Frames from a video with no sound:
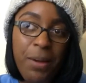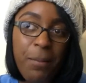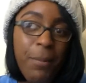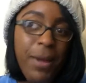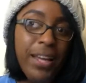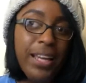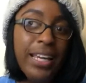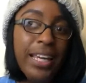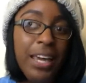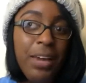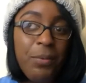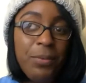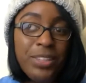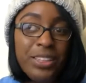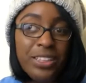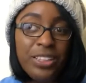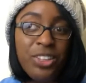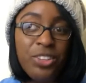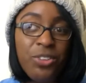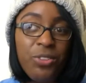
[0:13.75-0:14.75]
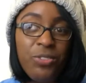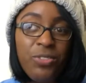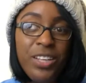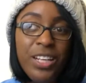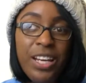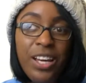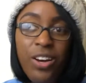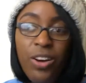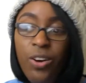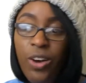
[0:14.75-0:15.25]
I'm back again with another
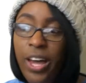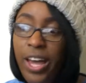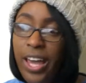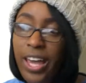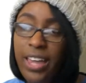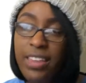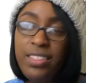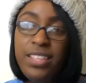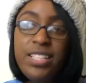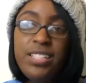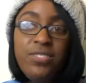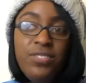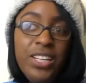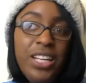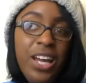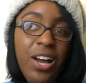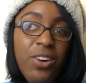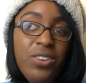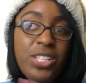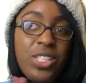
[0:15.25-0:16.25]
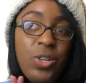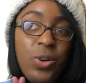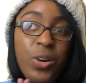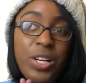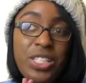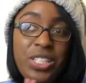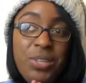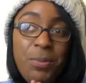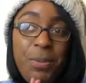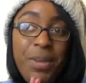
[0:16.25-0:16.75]
video, and this video is
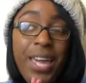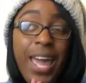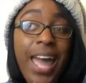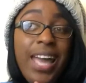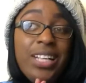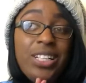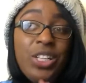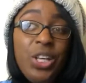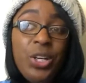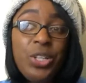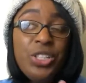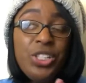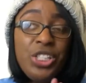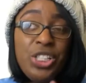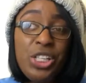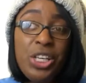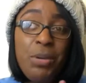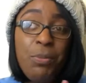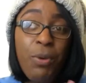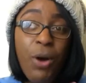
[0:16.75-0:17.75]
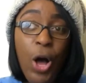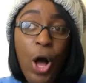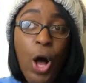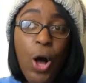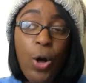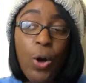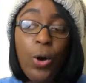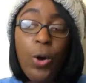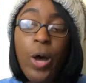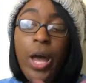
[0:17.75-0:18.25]
going to be a dirt cheap
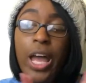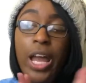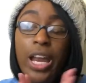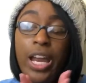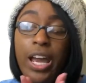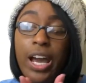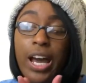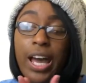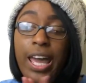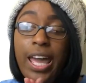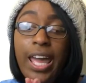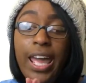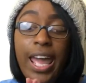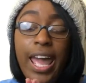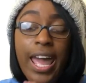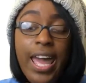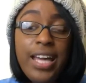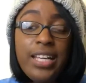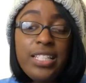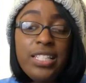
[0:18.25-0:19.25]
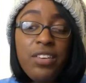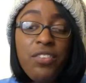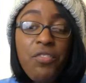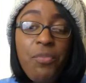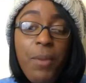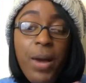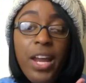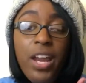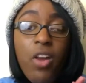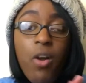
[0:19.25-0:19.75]
haul. Now, I had asked
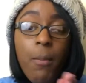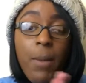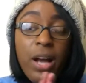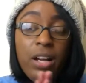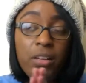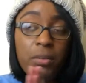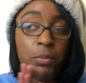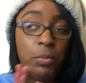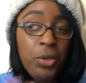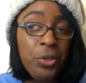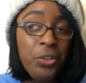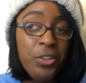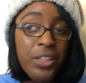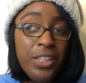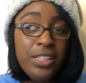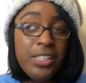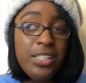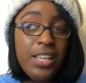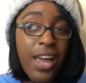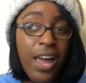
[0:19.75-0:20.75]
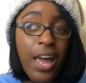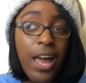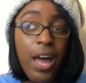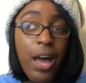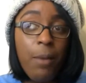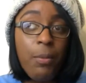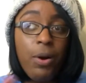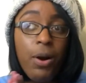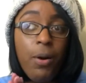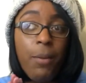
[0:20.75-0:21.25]
everybody on my community
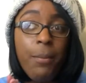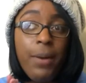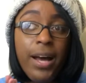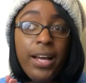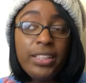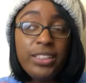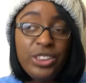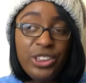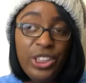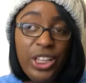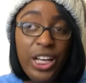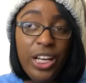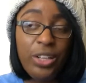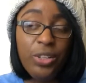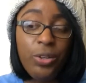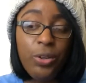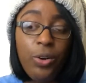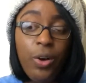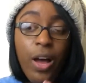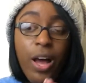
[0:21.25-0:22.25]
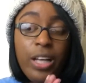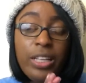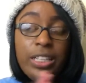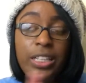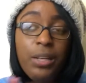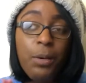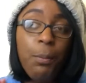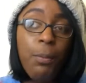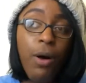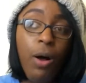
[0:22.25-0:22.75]
tab on my channel, I
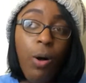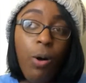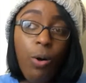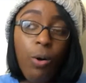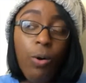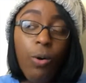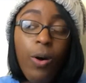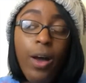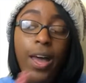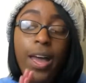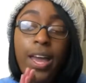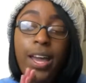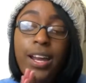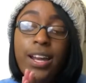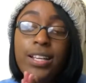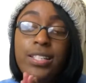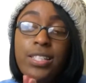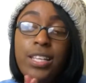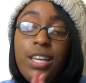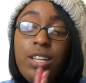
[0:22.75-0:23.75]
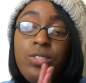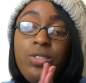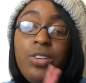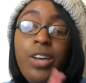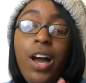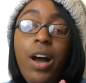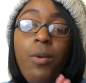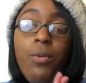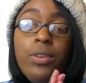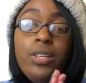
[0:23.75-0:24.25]
did a poll, and I said, do
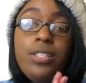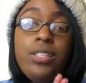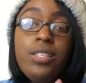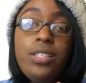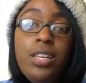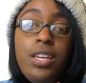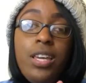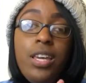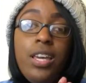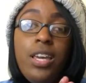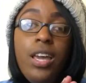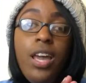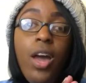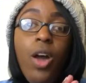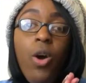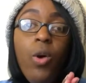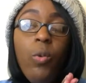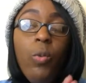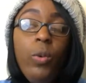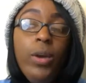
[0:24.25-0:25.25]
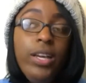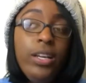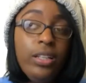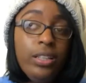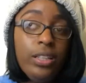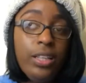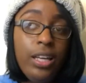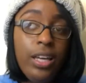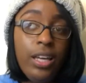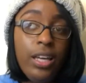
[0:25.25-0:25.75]
y'all want to see
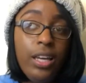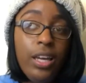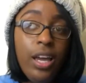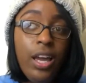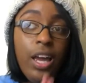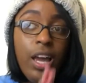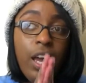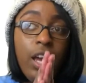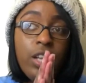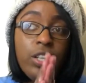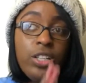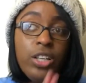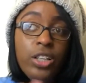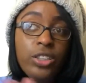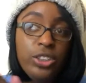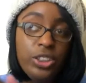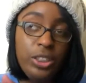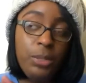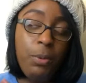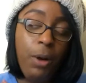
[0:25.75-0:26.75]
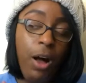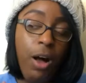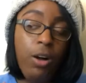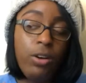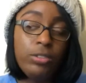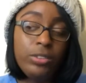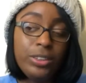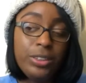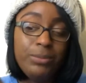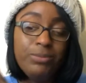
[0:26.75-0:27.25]
weekly dirt cheap
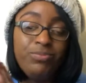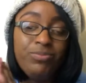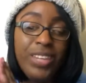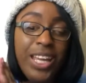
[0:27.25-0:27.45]
hauls?